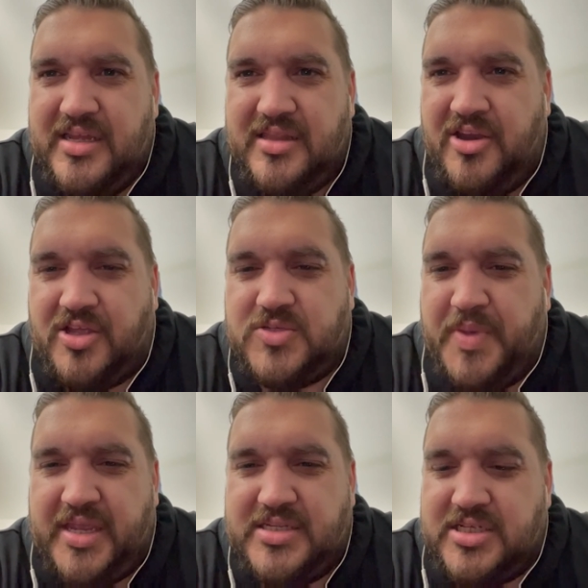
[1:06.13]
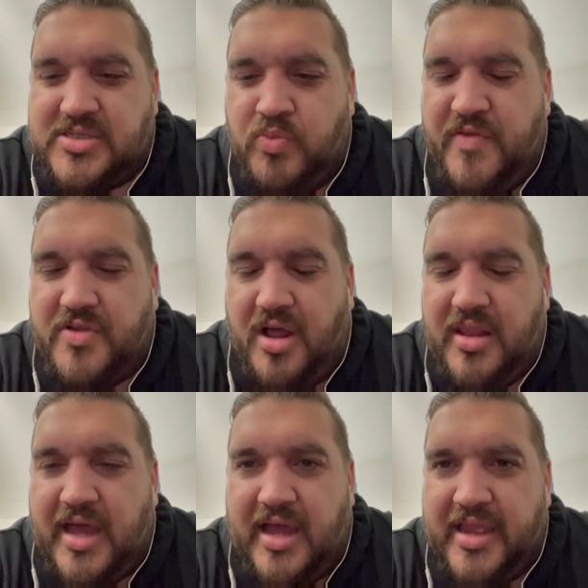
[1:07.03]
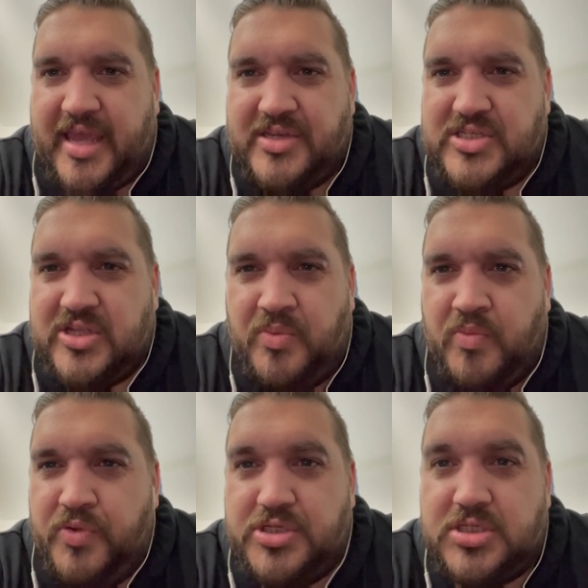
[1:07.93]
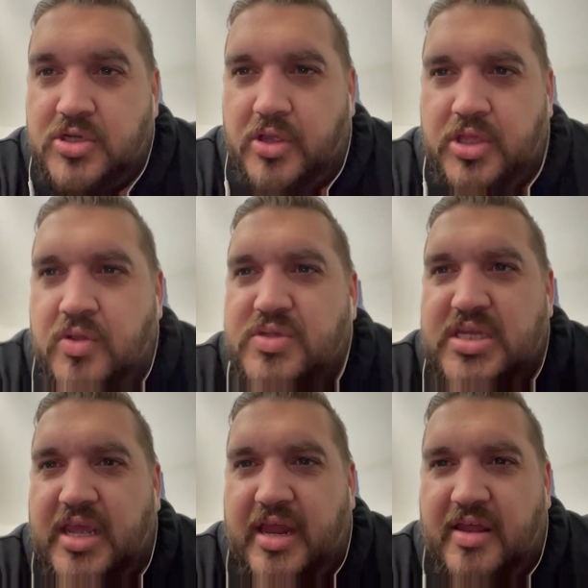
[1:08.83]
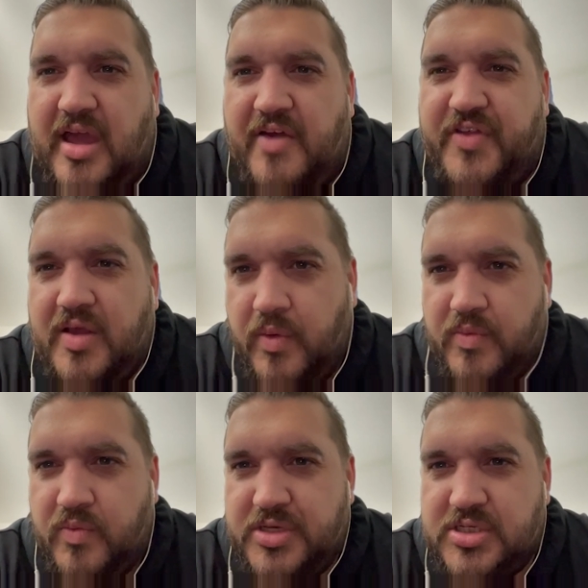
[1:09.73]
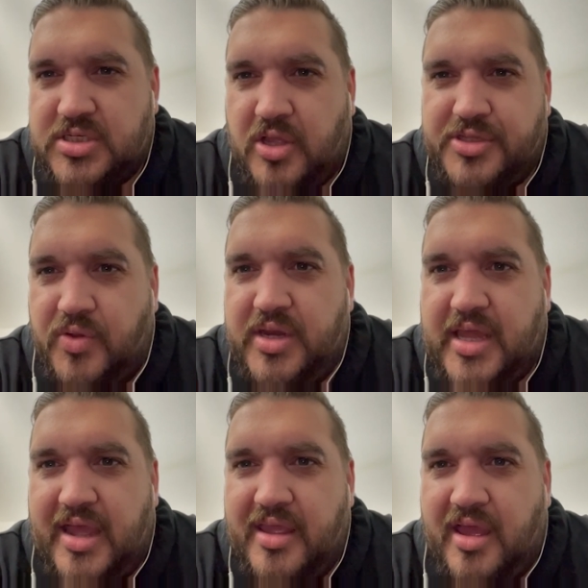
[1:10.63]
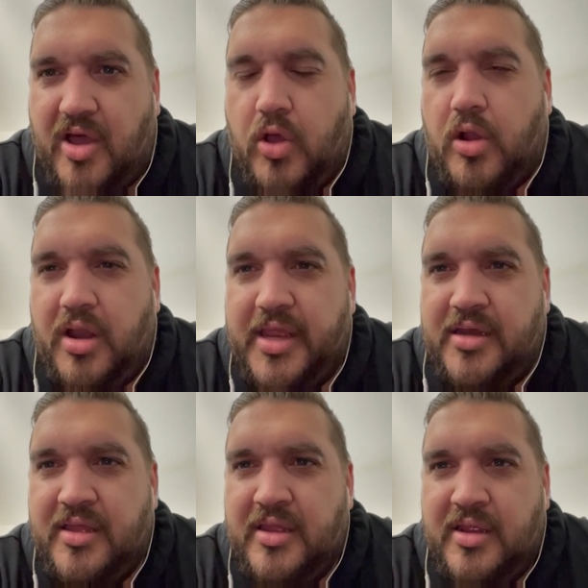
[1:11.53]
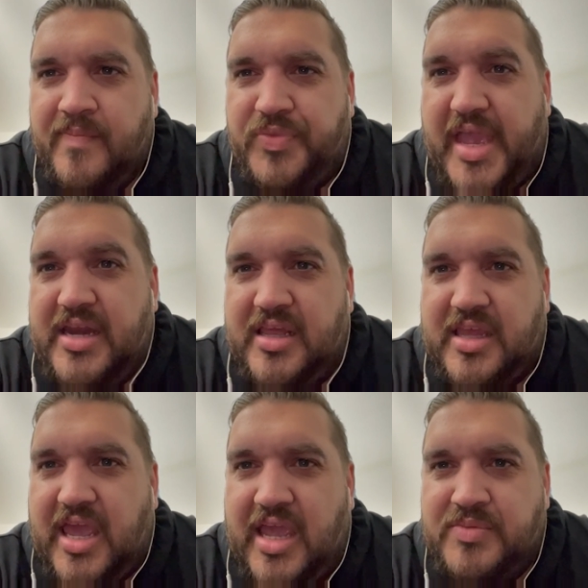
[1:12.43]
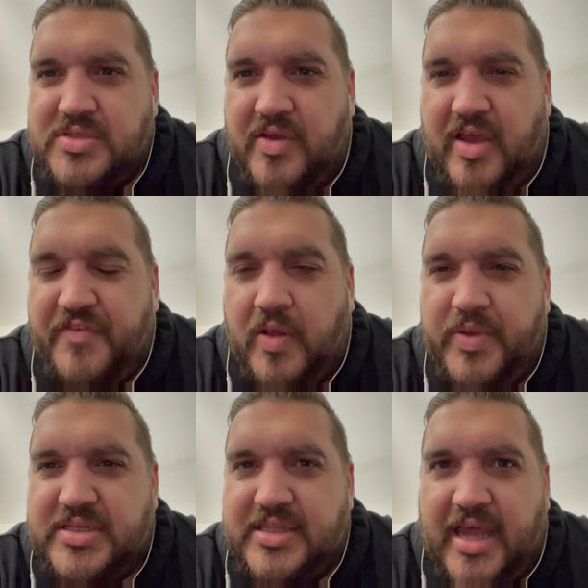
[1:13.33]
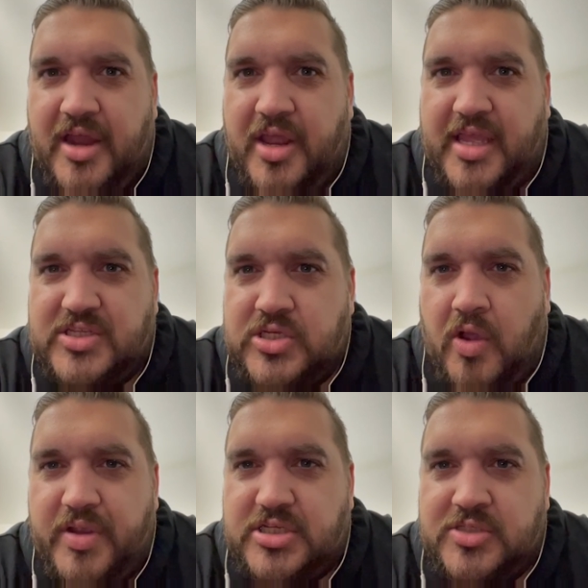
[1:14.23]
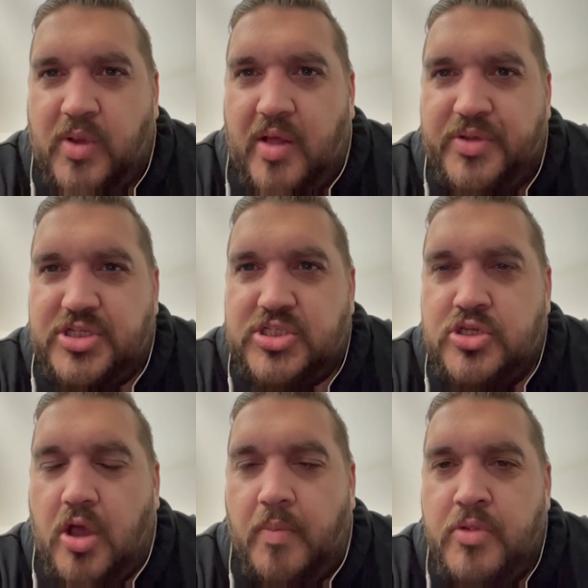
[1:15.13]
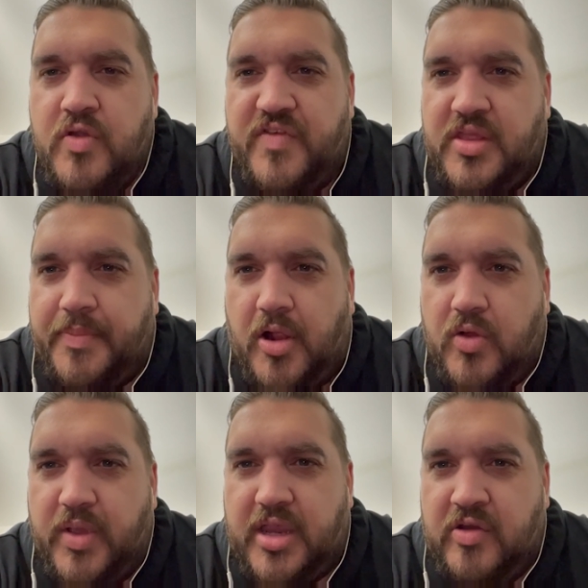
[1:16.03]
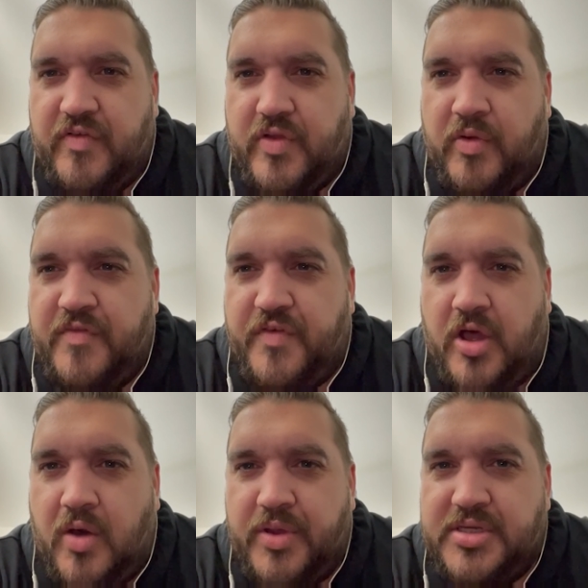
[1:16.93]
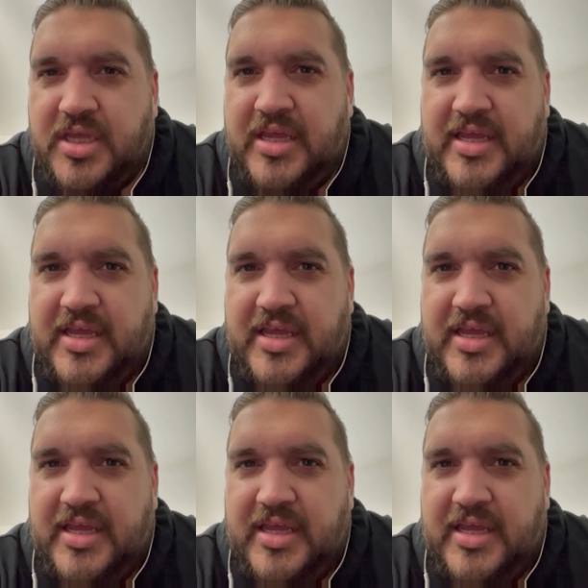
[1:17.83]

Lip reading: They're not speedsters, and we've got that against them, and we're just not using it. And I feel we're just not doing that at all in any of the games. I felt we did that against Norwich as well. We're just not moving the ball quick enough going forward.